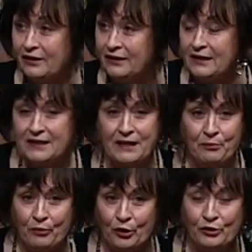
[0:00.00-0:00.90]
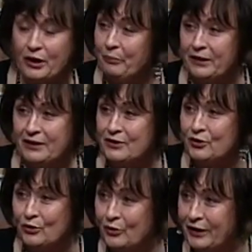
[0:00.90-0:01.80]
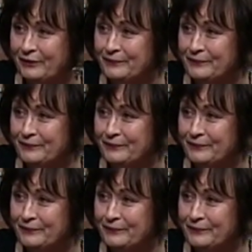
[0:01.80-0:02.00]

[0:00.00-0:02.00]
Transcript: let's get burned up in his glory.